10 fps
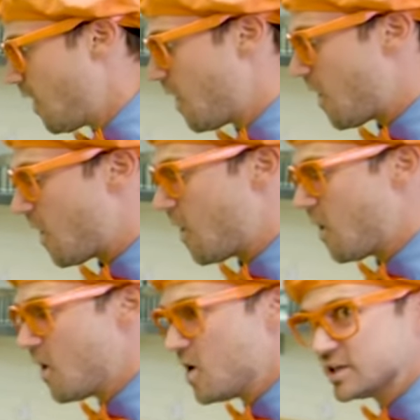Oh,
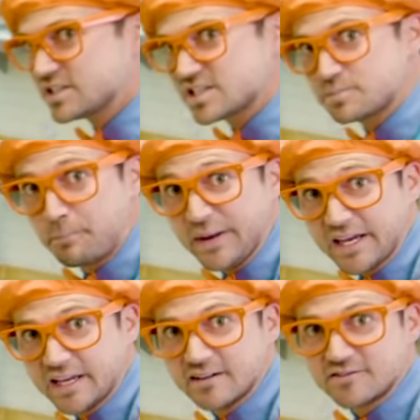
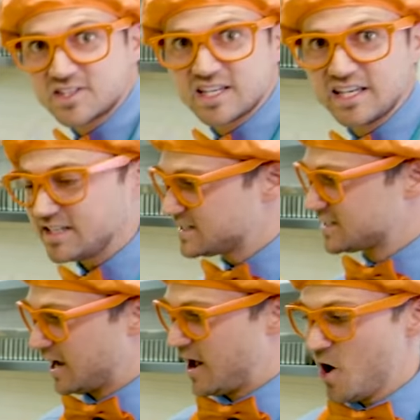speaking of
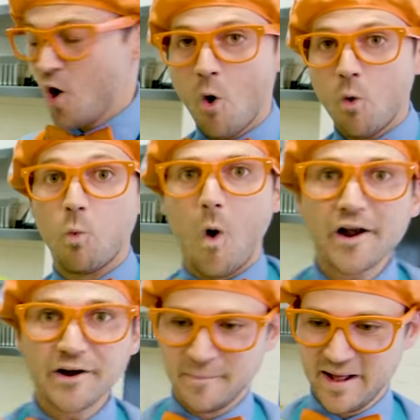seeds,
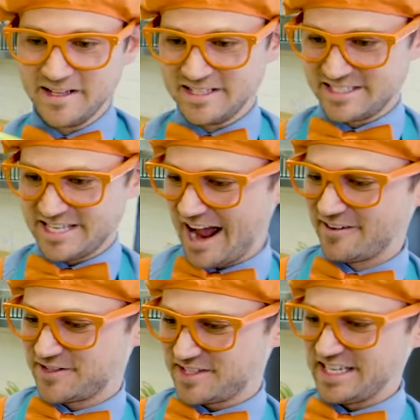watermelons
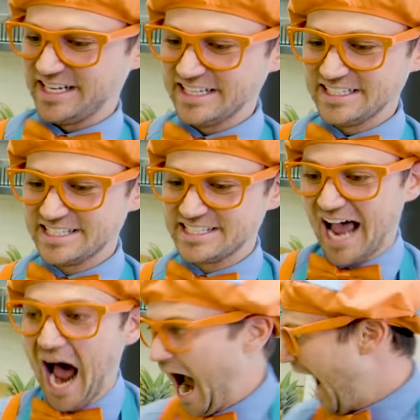have
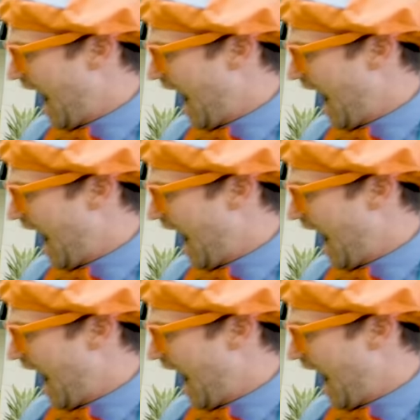seeds.